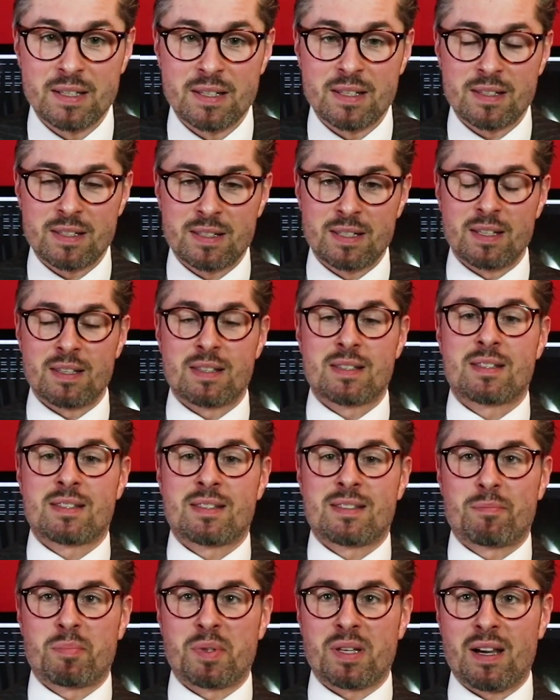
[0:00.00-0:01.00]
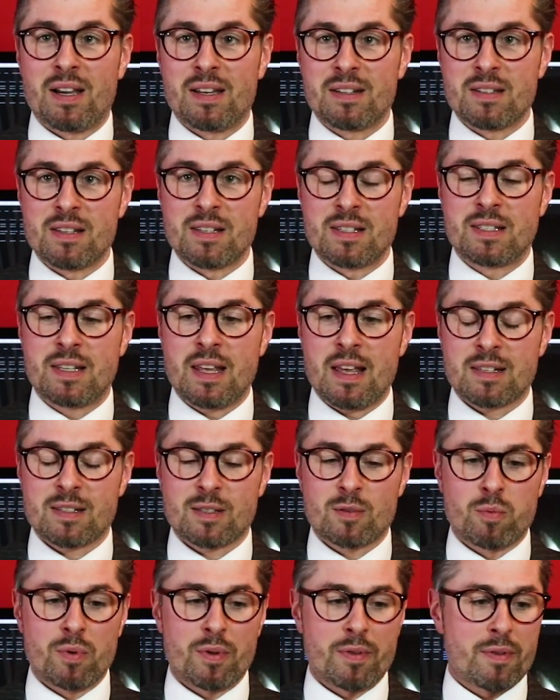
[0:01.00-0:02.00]
he sits behind his
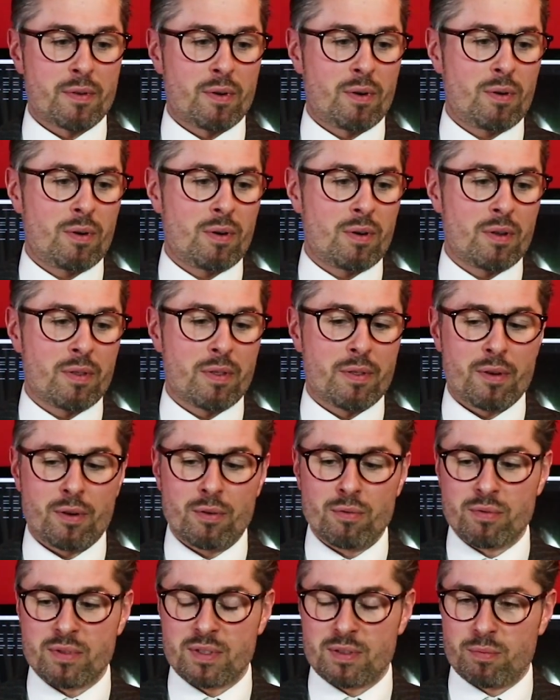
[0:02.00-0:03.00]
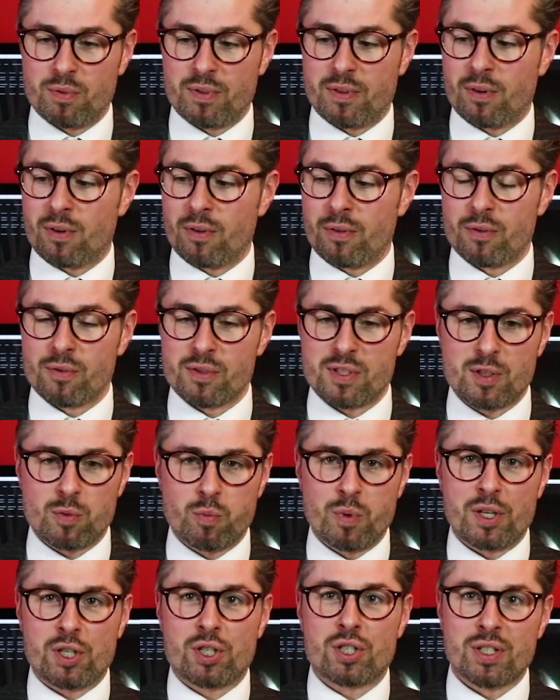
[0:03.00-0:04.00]
desk with all those
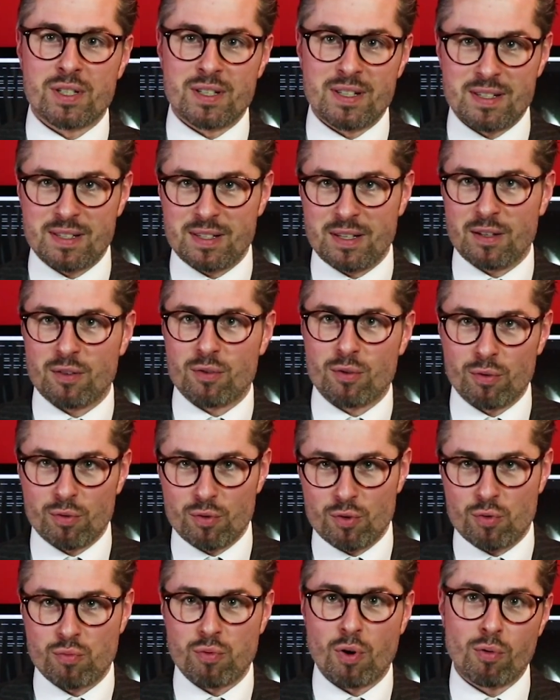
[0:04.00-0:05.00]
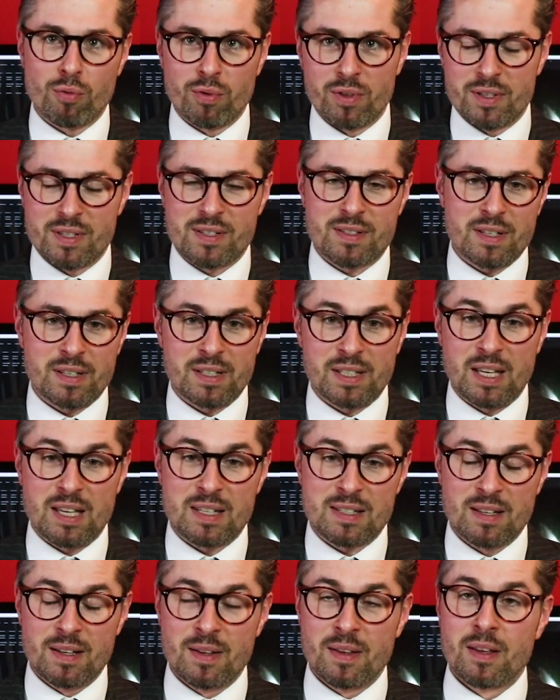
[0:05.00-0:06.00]
switches and controllers, and he
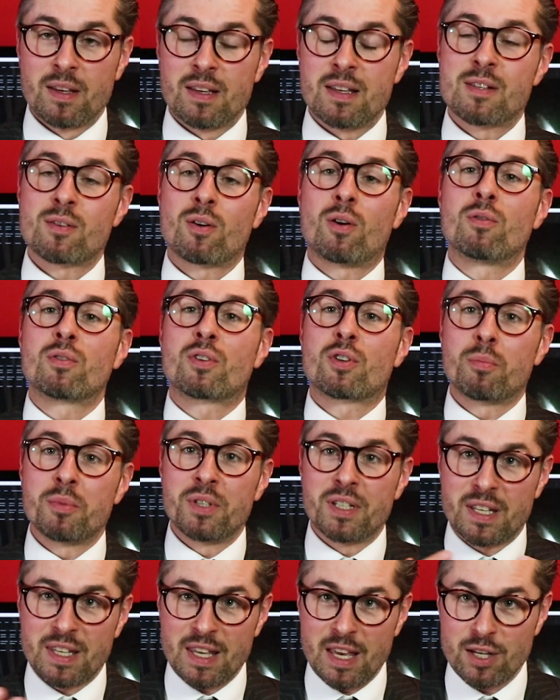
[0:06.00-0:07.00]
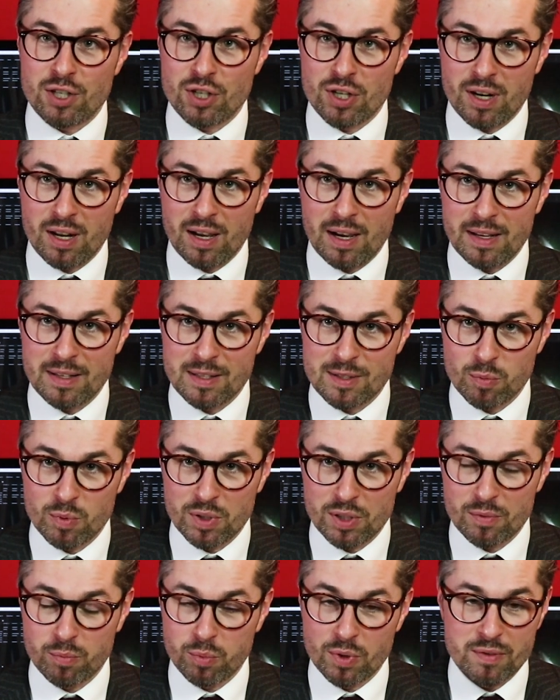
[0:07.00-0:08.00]
has his own communication lines,
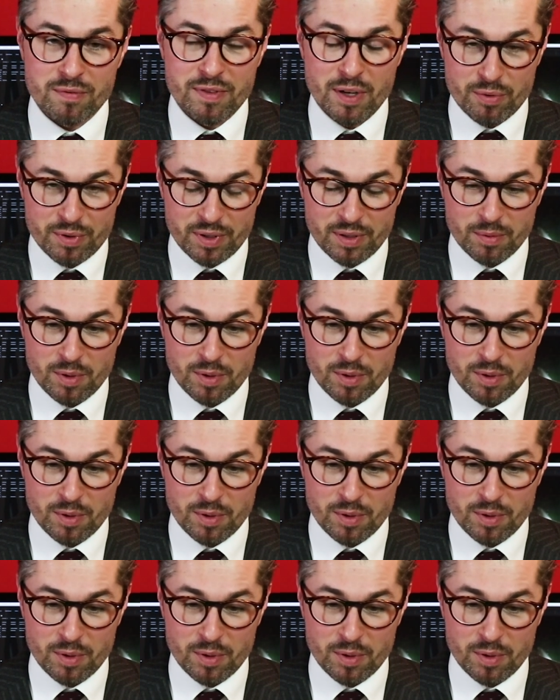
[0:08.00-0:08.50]
which was very